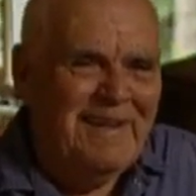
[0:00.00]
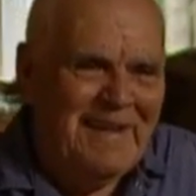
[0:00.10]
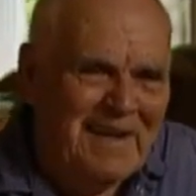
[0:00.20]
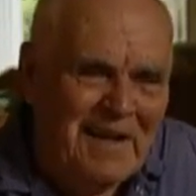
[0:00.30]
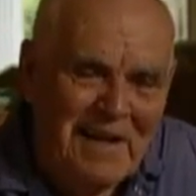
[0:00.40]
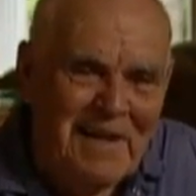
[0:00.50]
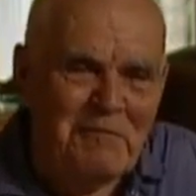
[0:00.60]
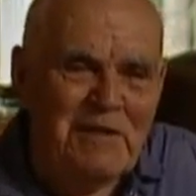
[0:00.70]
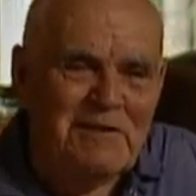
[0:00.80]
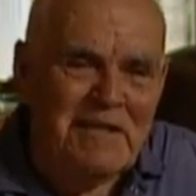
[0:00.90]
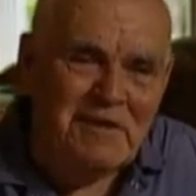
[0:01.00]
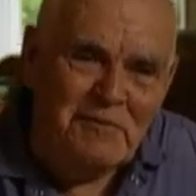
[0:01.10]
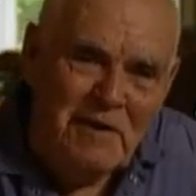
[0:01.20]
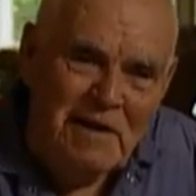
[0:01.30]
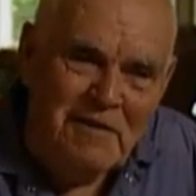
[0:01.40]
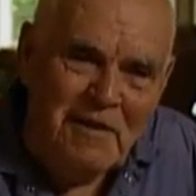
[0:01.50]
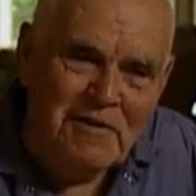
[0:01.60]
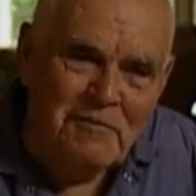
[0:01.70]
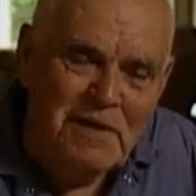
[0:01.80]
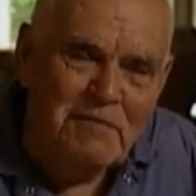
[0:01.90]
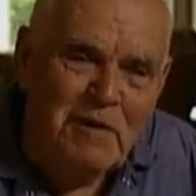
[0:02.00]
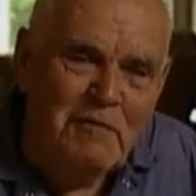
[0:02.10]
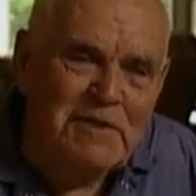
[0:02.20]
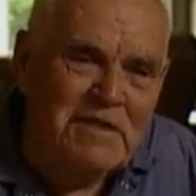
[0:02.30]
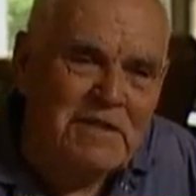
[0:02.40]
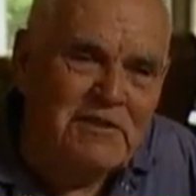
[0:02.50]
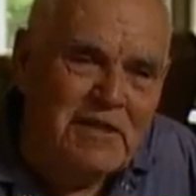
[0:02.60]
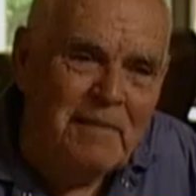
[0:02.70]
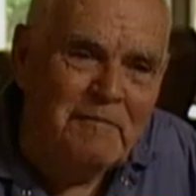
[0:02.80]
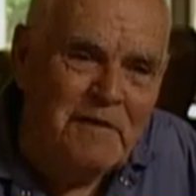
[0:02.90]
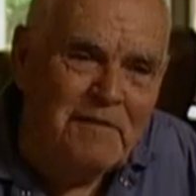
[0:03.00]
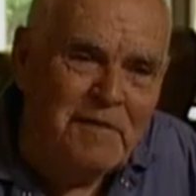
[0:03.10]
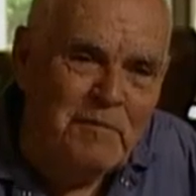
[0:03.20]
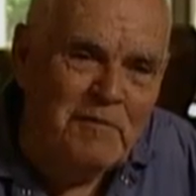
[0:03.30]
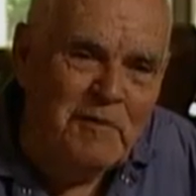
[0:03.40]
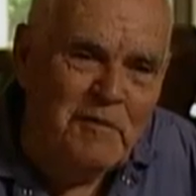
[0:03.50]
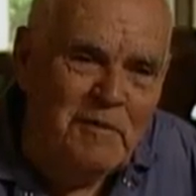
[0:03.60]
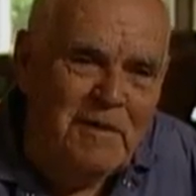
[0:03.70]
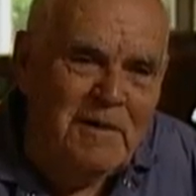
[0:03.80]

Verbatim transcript: And, uh, and we was getting $12 a week where we was getting seven fifty before